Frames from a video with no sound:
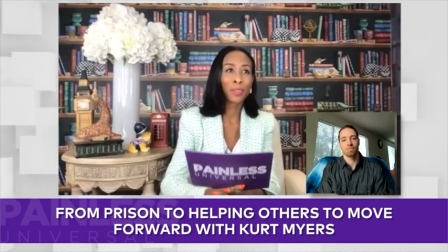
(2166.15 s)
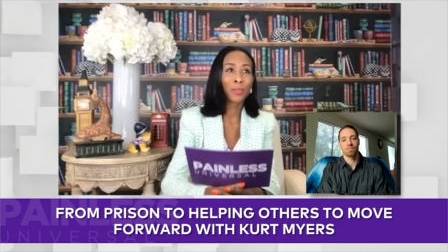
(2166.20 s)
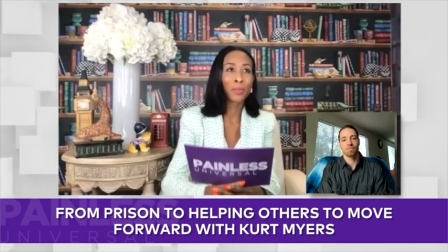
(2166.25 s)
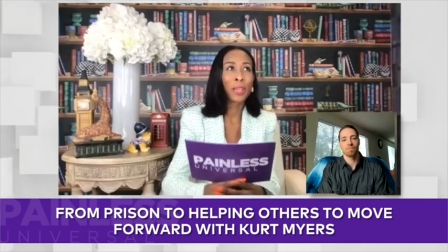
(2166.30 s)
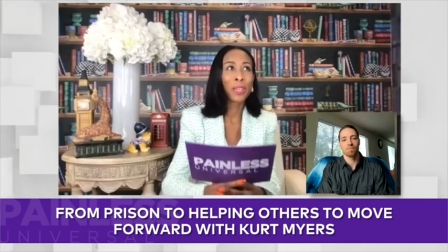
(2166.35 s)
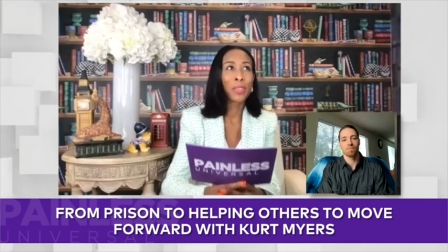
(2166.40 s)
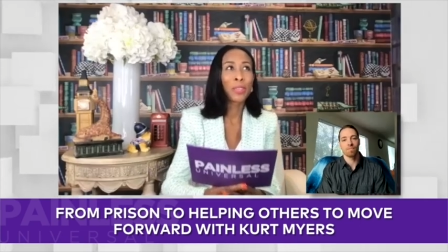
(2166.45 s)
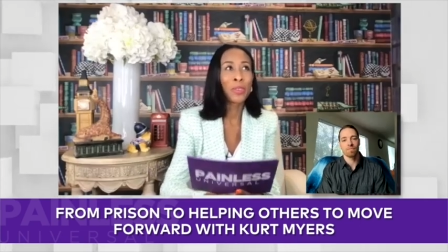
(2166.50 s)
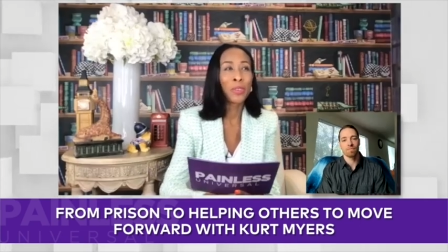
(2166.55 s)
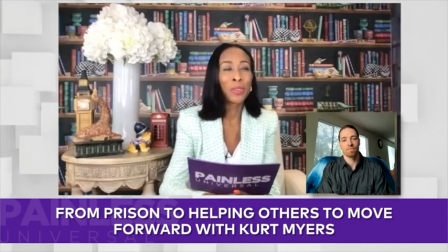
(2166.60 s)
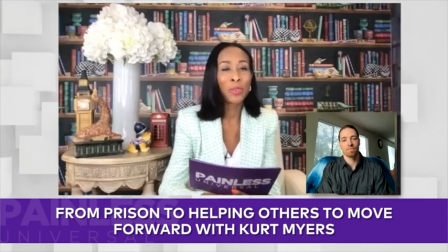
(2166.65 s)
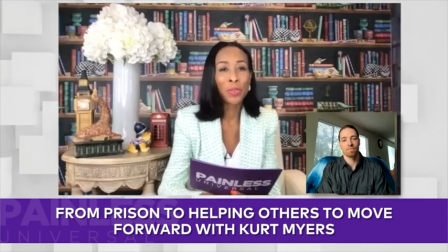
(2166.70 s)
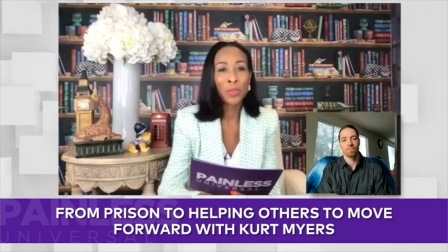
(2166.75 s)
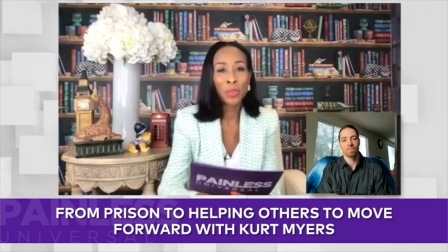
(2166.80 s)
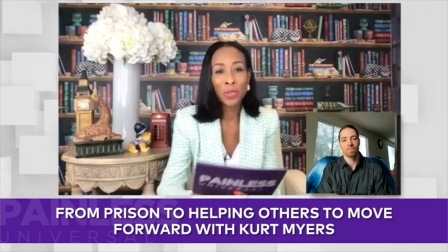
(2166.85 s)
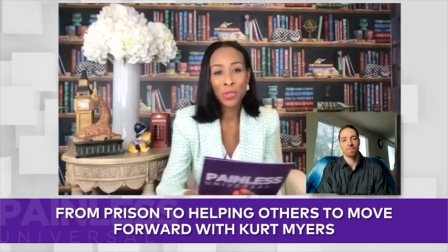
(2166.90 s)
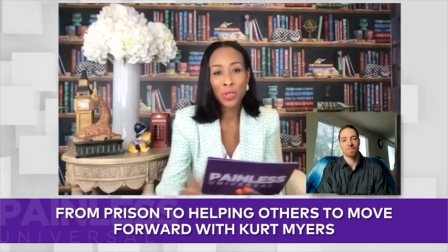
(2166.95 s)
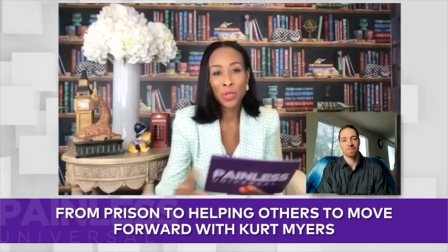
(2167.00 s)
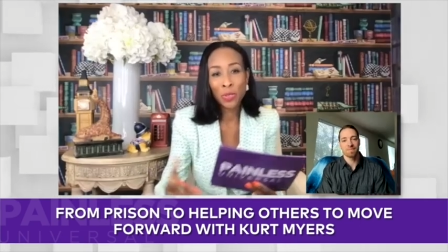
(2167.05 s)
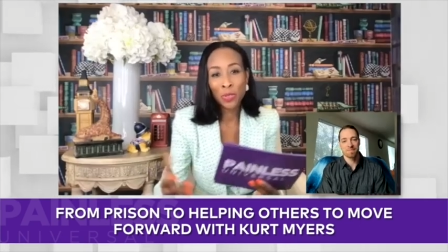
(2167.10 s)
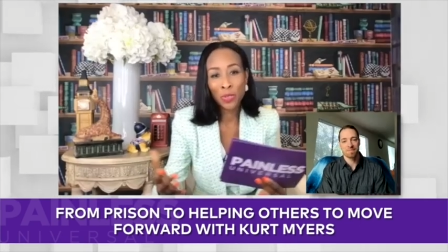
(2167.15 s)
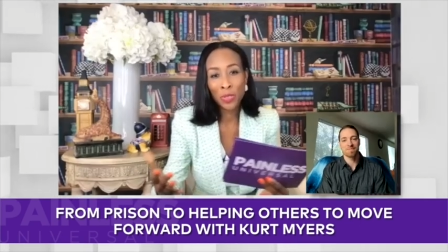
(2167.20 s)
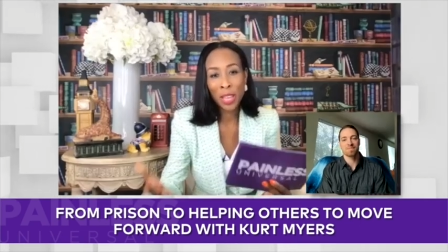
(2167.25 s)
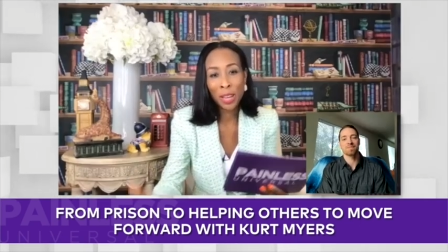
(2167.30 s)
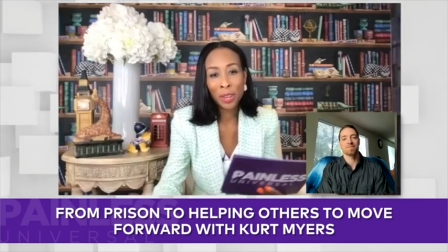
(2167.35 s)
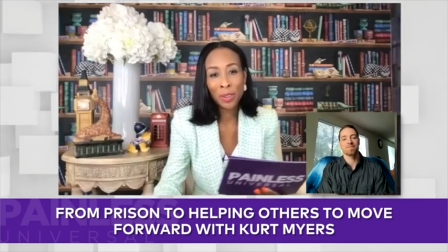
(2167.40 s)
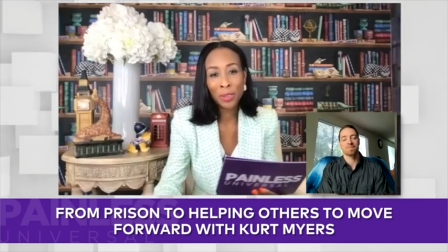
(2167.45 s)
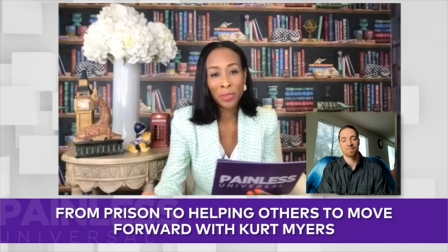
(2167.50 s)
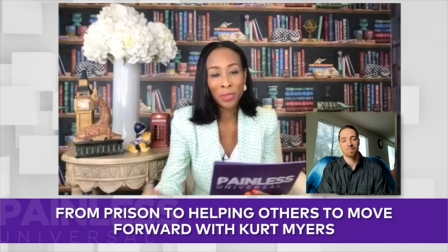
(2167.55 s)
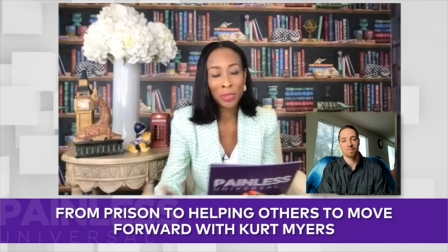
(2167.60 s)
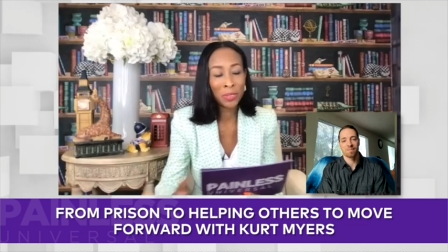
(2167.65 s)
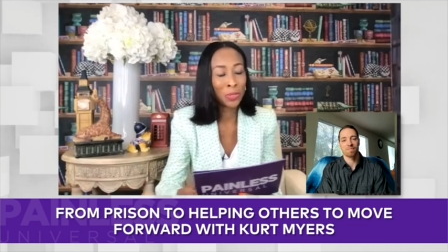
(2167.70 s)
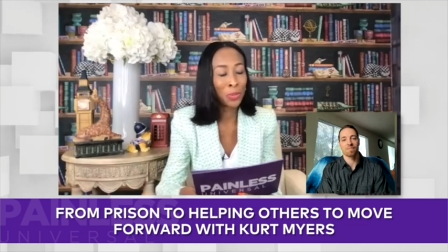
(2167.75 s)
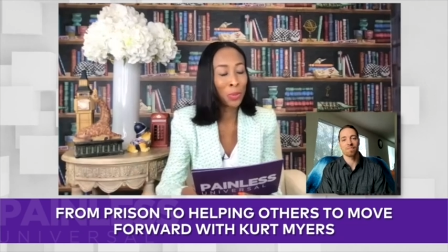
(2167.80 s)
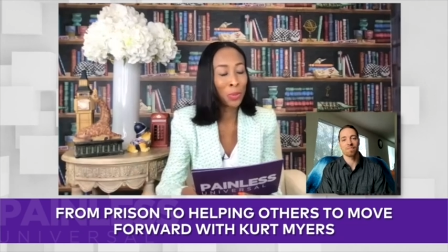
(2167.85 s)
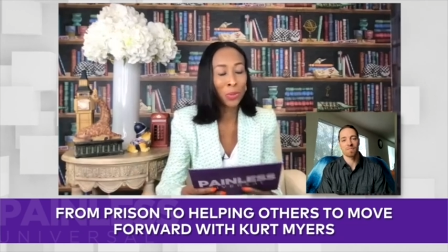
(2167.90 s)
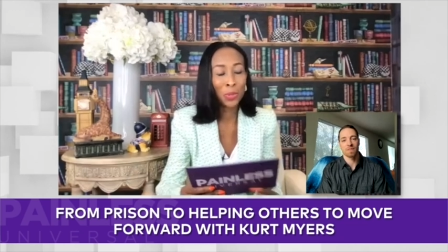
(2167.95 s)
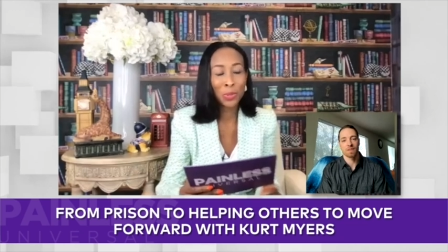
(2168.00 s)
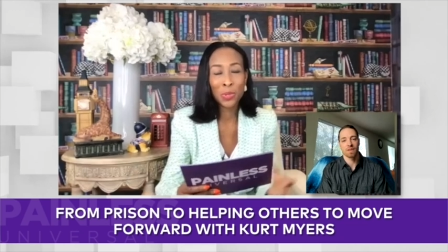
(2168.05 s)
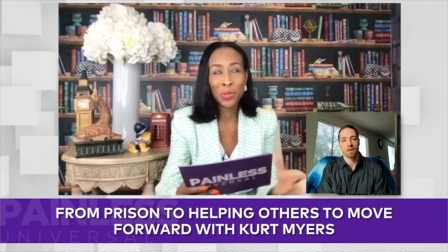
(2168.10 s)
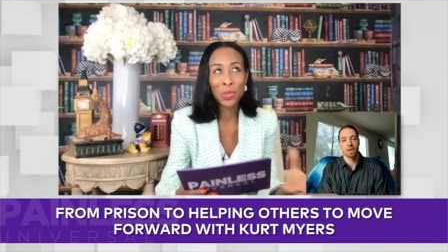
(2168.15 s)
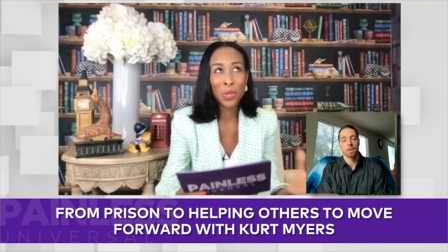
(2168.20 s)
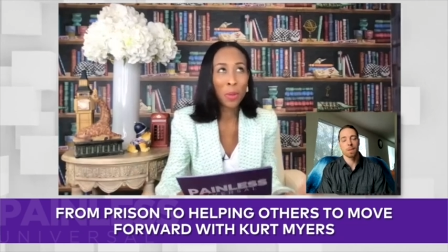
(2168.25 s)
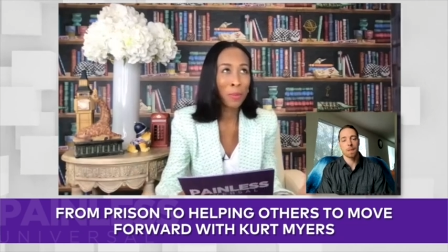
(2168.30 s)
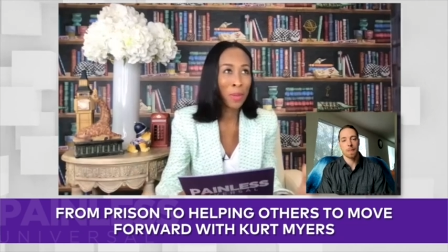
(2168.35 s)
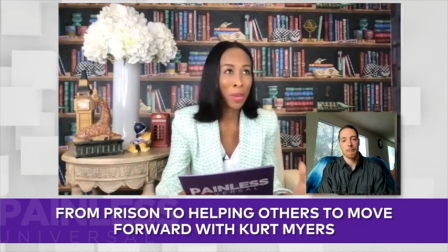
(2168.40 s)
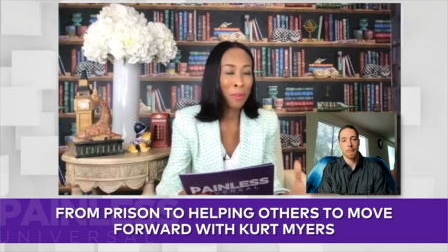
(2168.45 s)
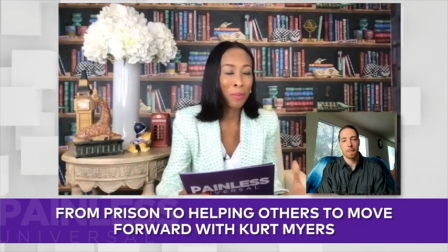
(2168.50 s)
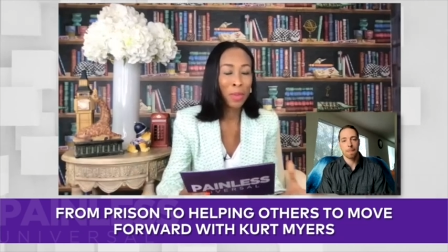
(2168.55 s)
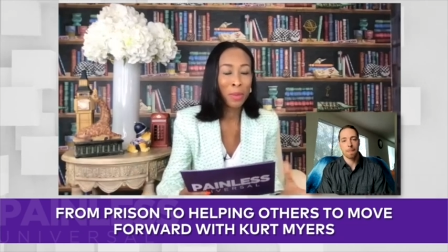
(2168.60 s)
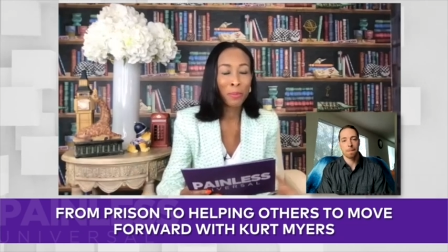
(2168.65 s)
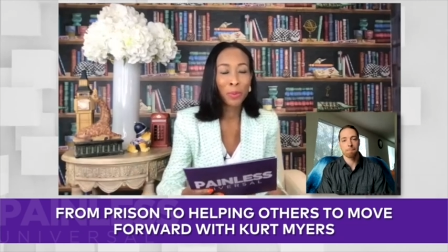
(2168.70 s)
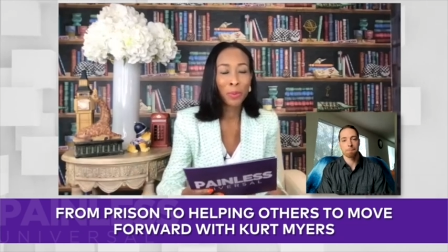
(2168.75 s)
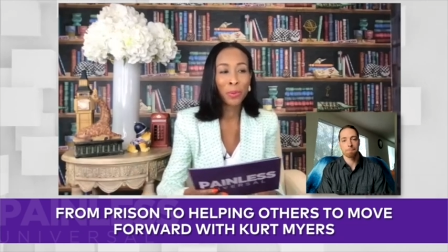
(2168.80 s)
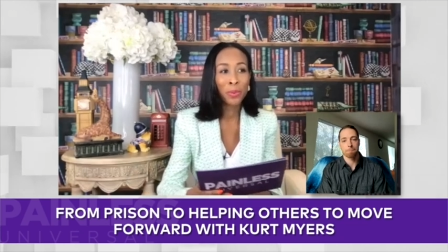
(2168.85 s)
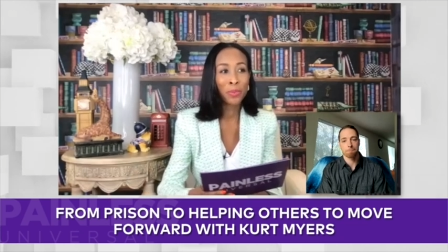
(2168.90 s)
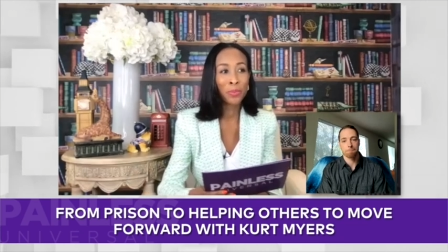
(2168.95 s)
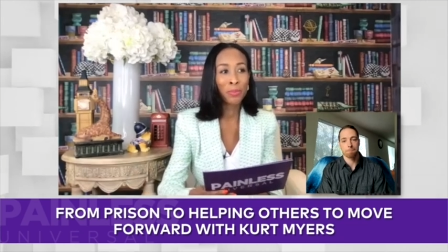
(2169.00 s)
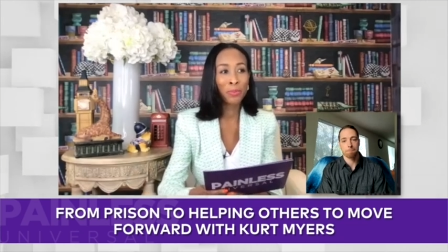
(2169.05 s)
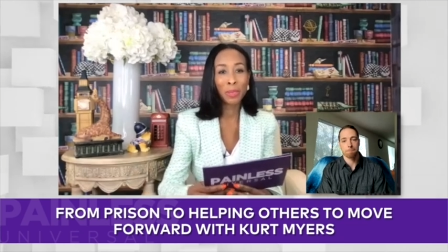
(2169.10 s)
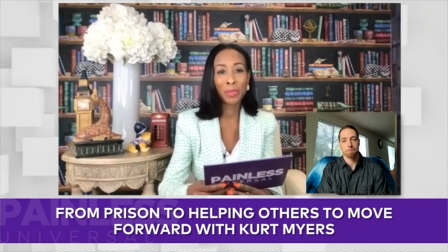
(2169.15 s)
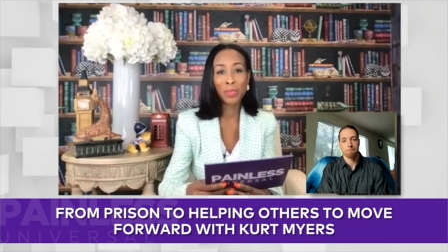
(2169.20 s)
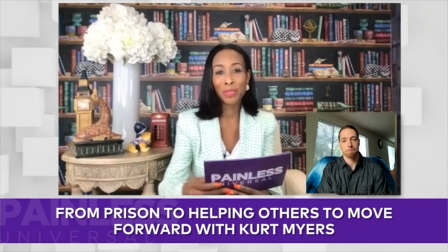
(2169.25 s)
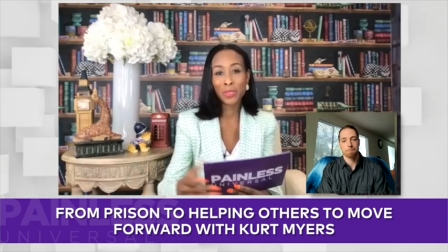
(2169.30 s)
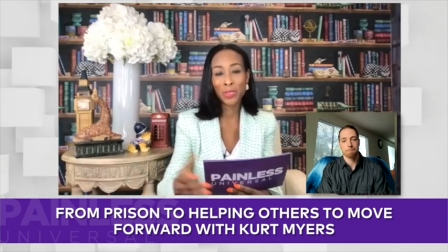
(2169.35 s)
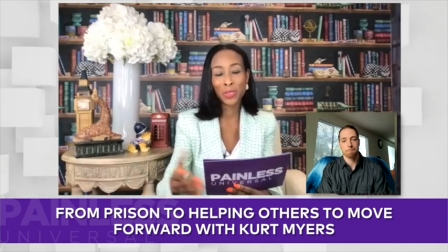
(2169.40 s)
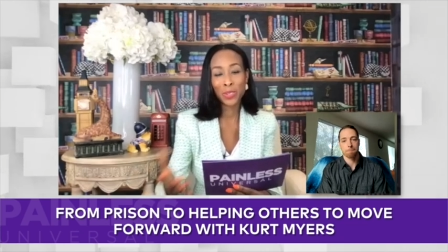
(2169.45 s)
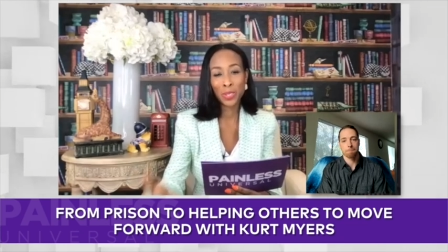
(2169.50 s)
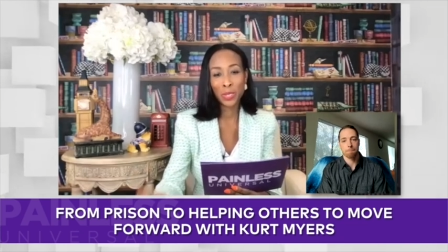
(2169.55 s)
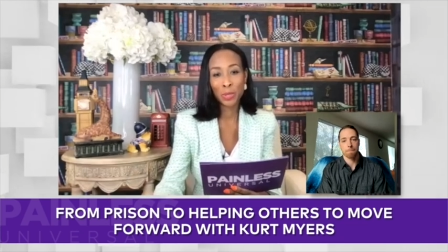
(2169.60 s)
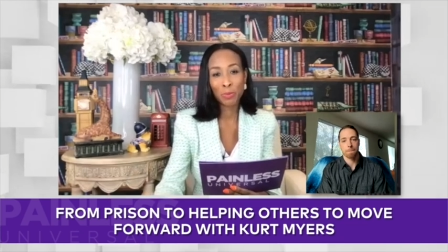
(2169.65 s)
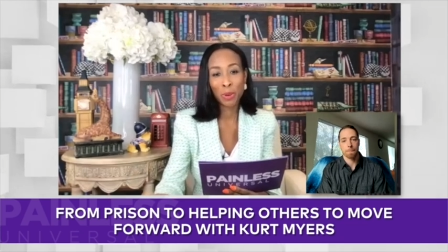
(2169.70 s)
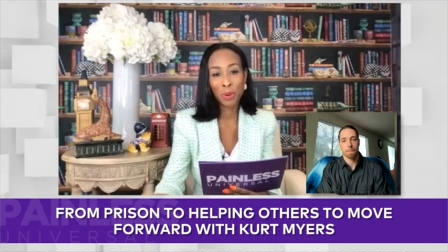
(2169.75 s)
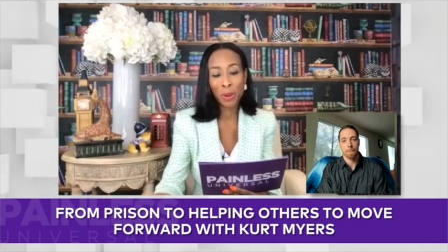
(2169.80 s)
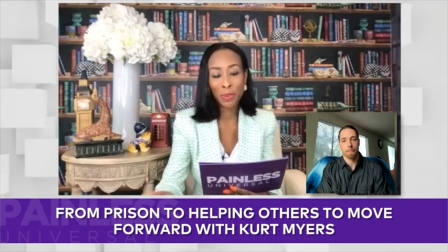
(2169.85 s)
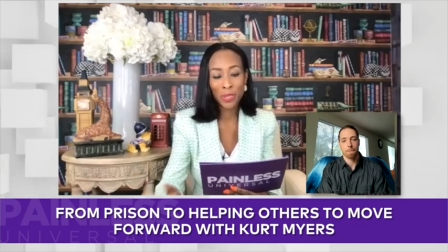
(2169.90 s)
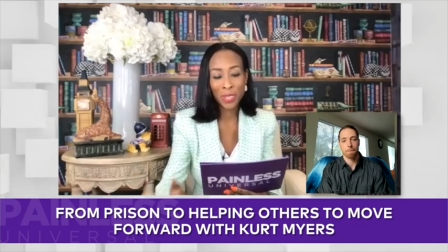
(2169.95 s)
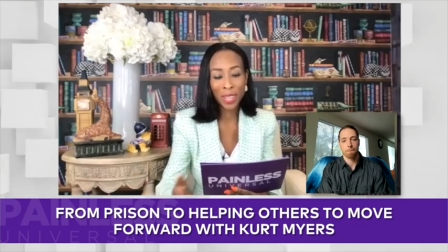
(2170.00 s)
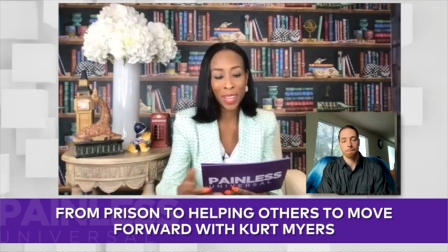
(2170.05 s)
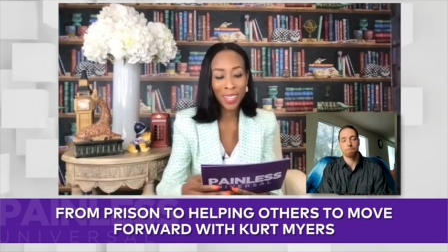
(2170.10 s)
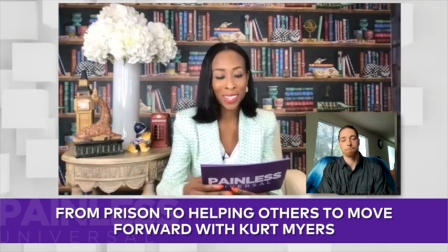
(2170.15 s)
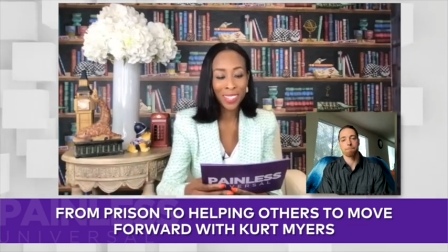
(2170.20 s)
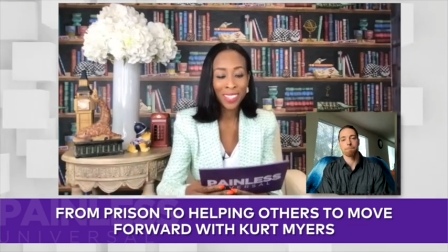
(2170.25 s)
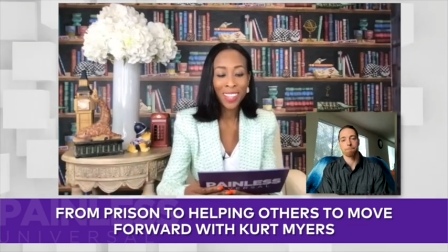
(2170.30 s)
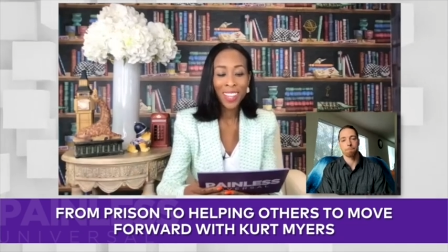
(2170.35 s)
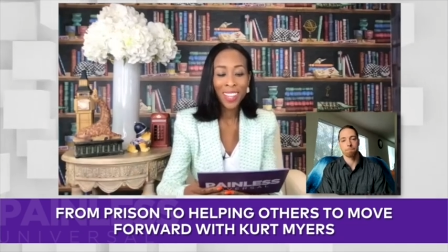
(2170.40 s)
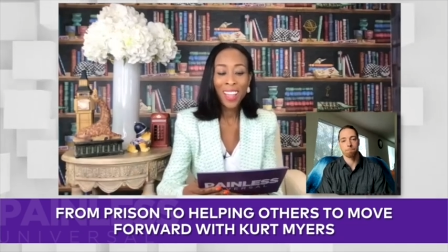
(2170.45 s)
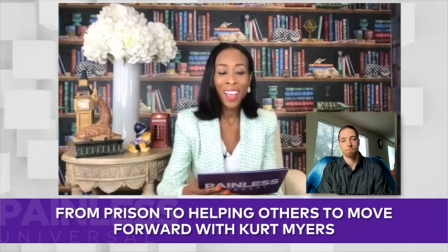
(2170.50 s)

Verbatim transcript: When you, because you've now talked to so many people who've been through this process,